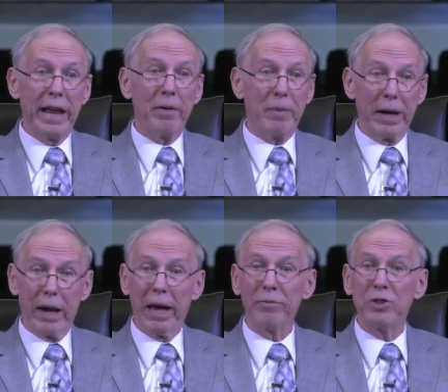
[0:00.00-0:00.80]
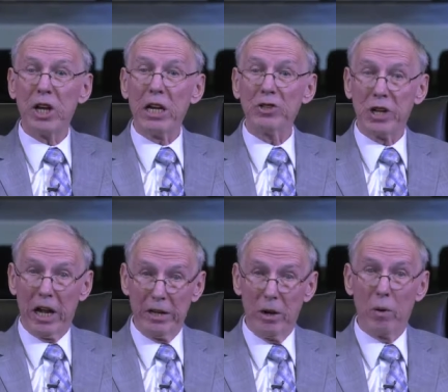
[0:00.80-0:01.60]
have my life changed.
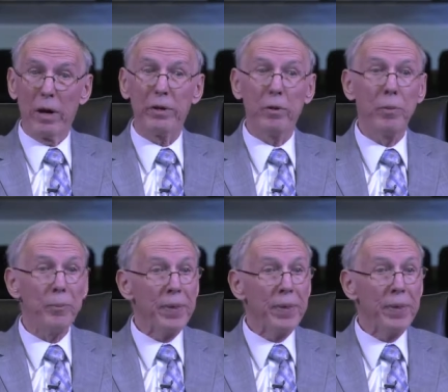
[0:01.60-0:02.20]
I know I do.